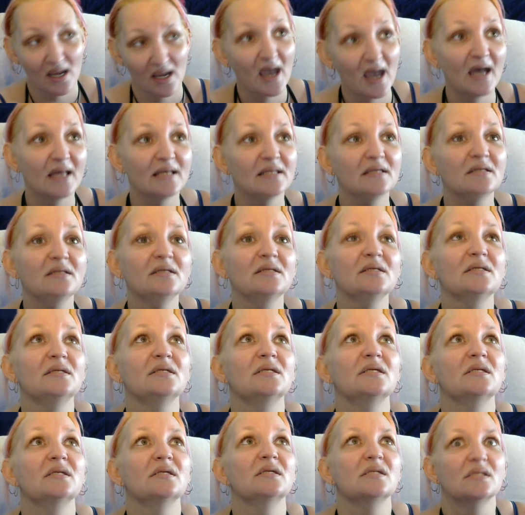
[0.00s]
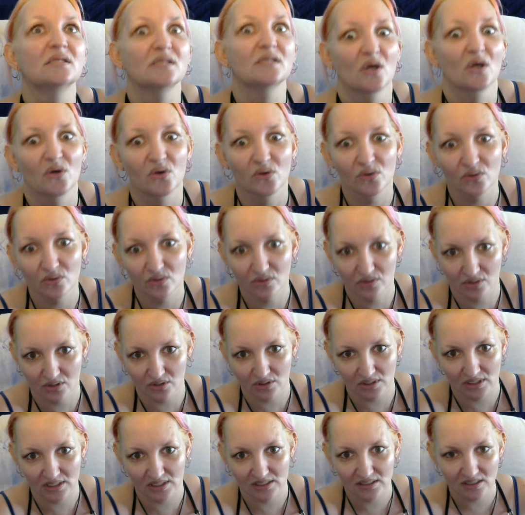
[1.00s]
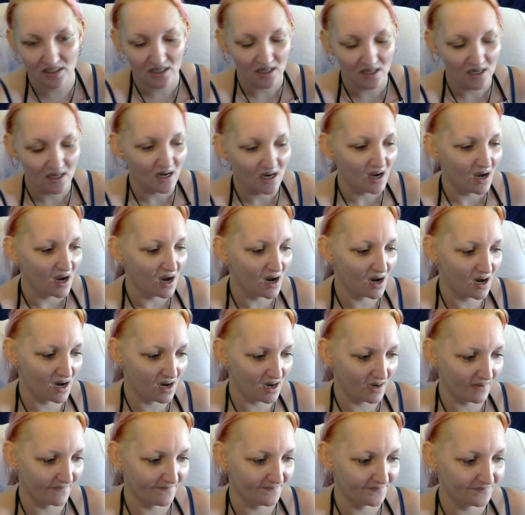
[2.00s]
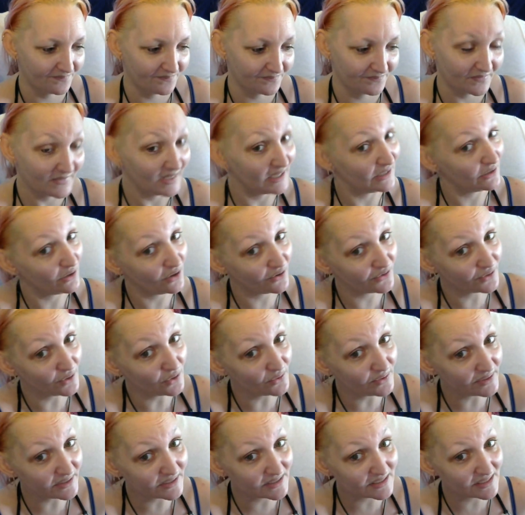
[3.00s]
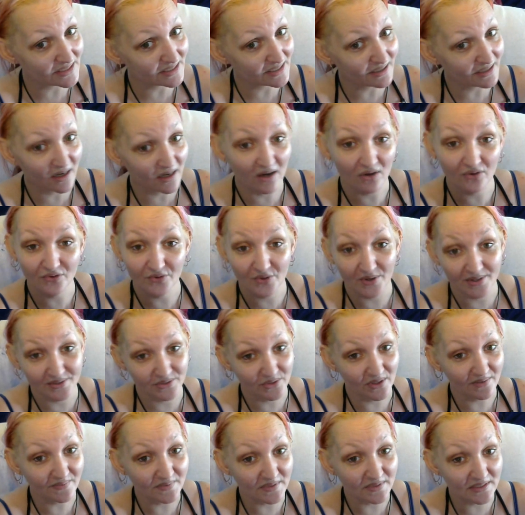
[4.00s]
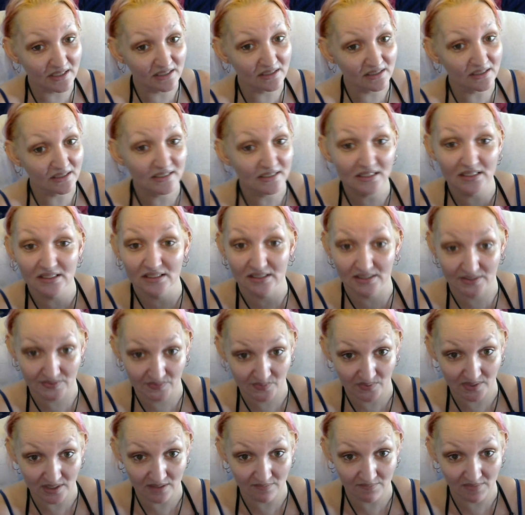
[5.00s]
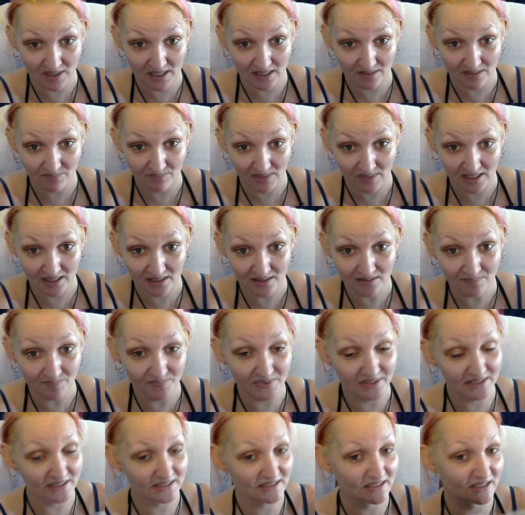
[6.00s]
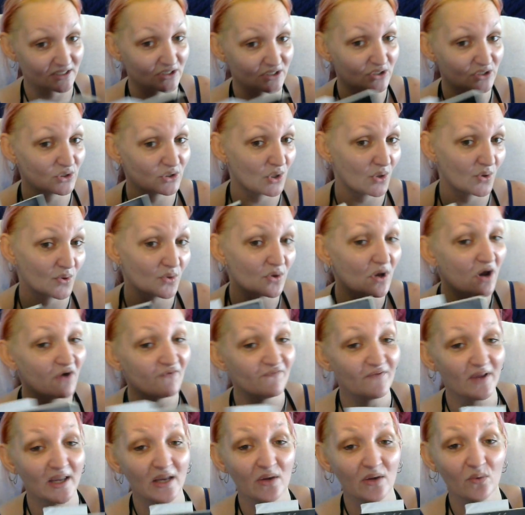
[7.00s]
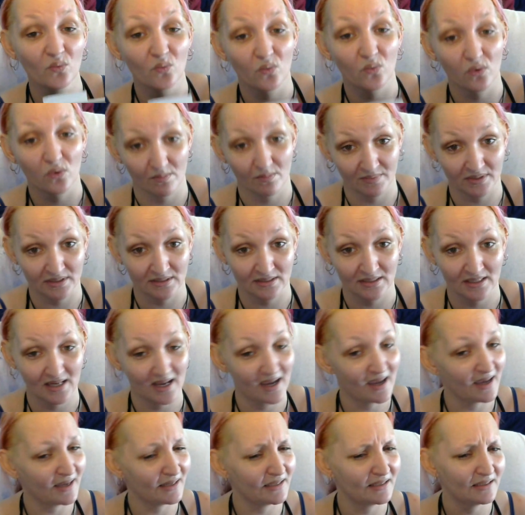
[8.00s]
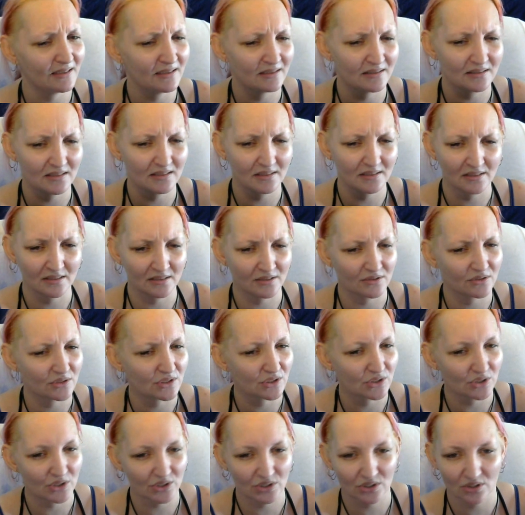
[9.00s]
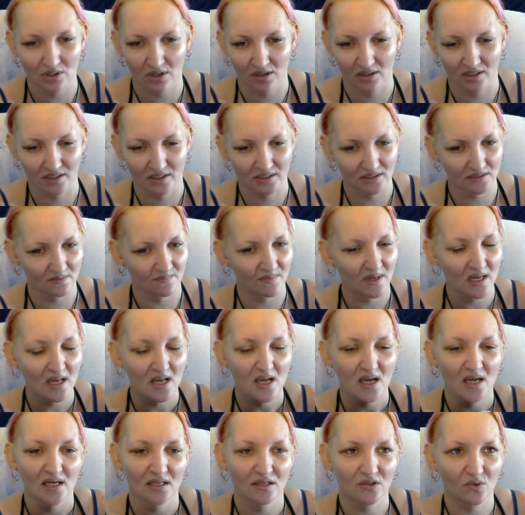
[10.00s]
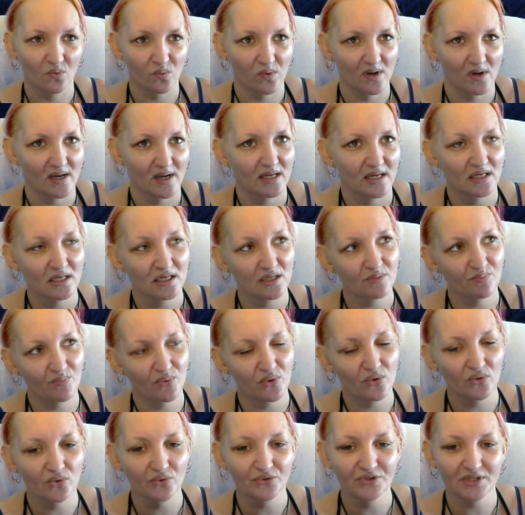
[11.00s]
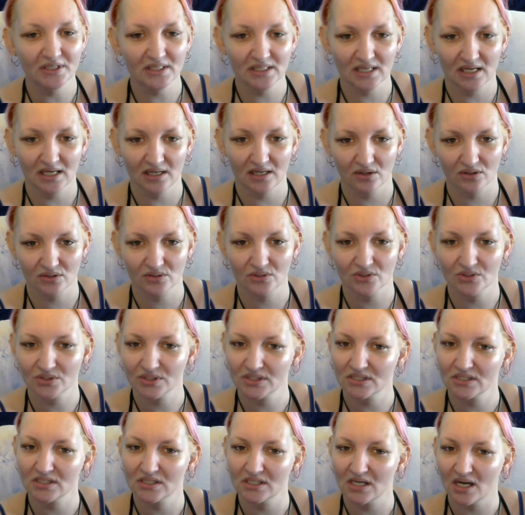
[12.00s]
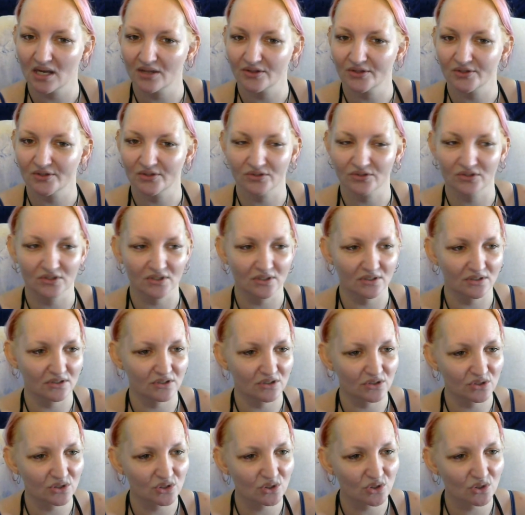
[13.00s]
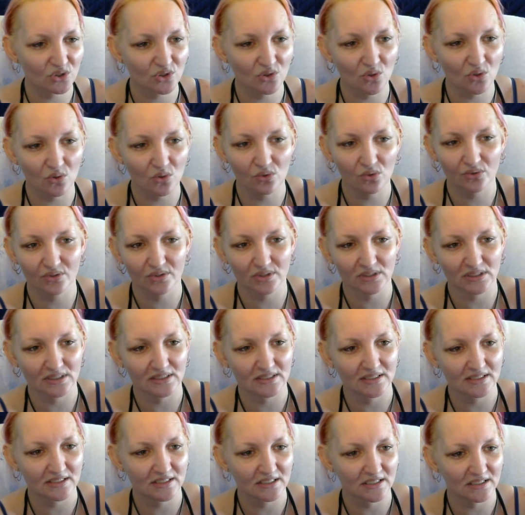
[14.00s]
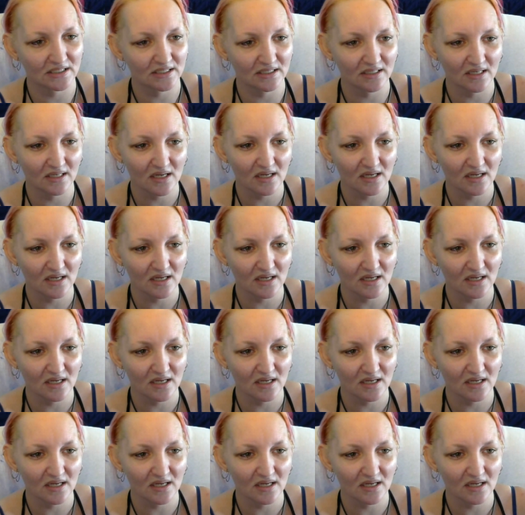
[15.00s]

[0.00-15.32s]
and it is so good. Um, and although I do have to say this, it is written by a man, but it's in the tone of a woman, and it is just awesome. The way he pulled the characters together, the stories, the